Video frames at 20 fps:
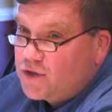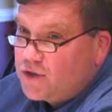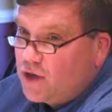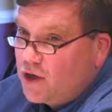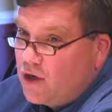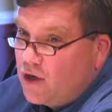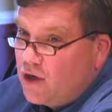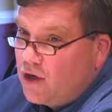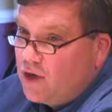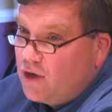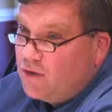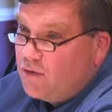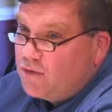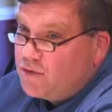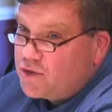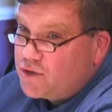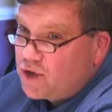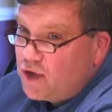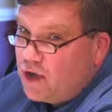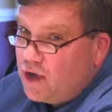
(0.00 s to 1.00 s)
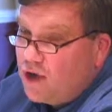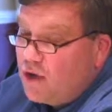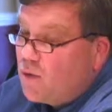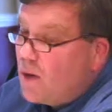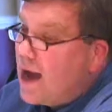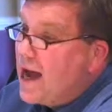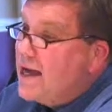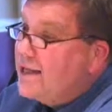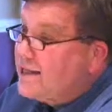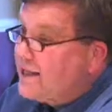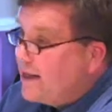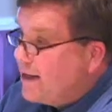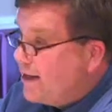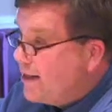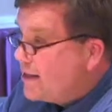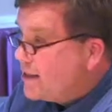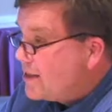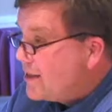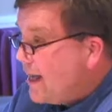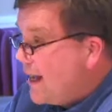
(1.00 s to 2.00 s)
Saul, Saul, why
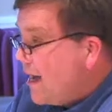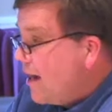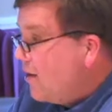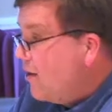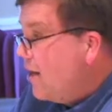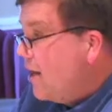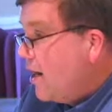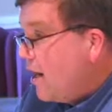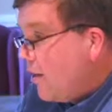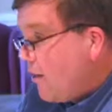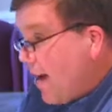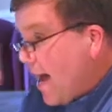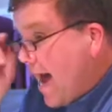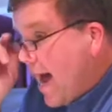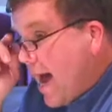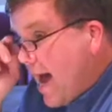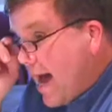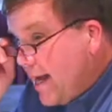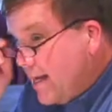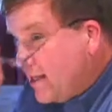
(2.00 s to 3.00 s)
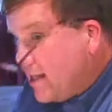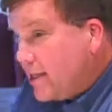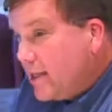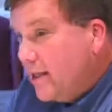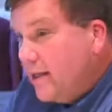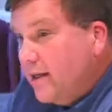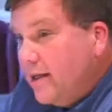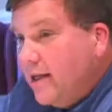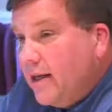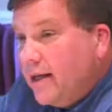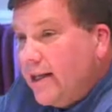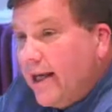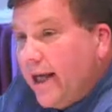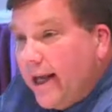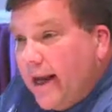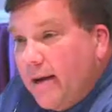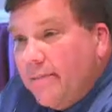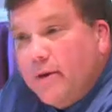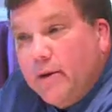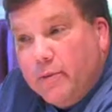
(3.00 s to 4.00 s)
tarriest thou? Arise,
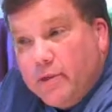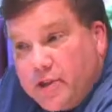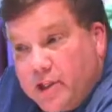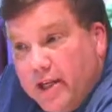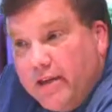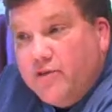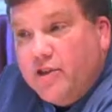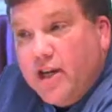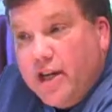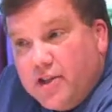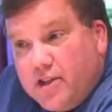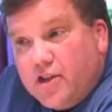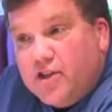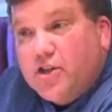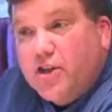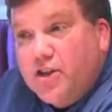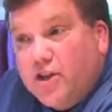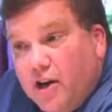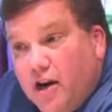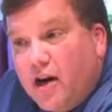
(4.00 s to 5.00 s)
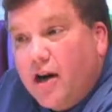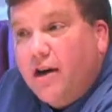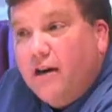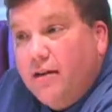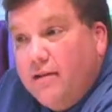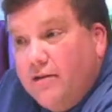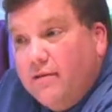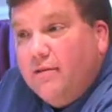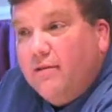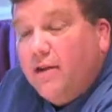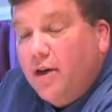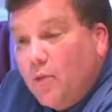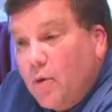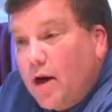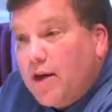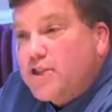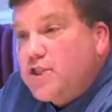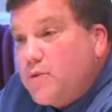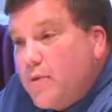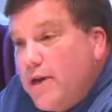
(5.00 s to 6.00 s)
get up and receive Jesus in your heart
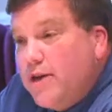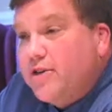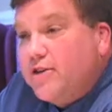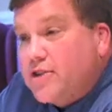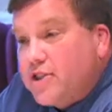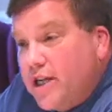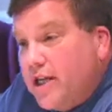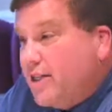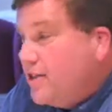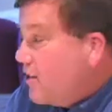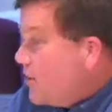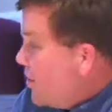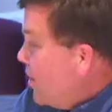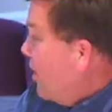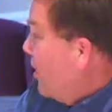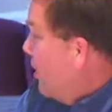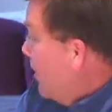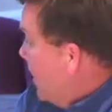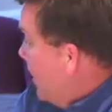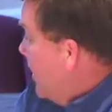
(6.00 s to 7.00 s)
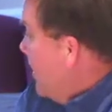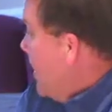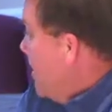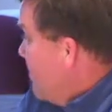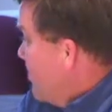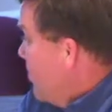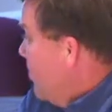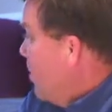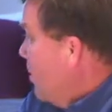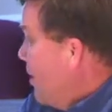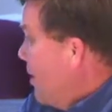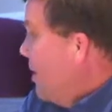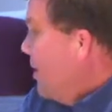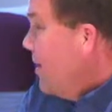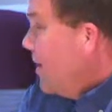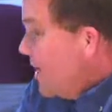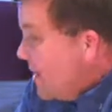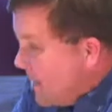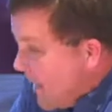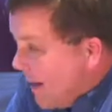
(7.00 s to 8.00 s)
and wash away your sins, calling on the name of the Lord.
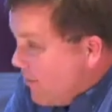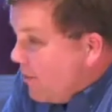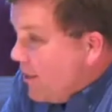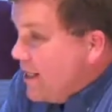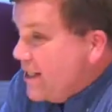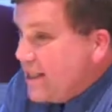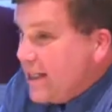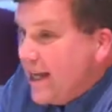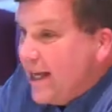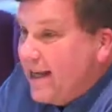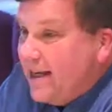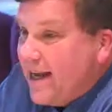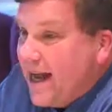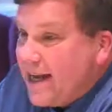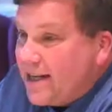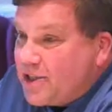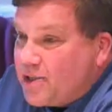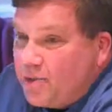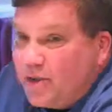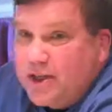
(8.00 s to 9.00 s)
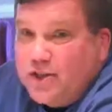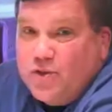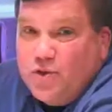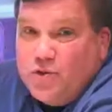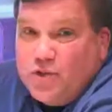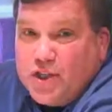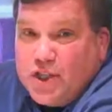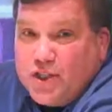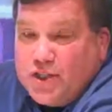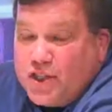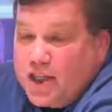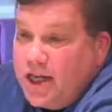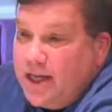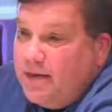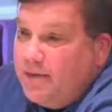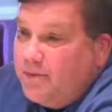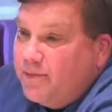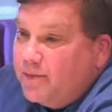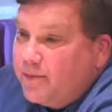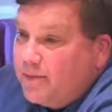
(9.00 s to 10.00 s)
Is that what he said? Acts
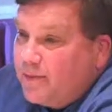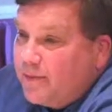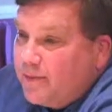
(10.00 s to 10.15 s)
22:16.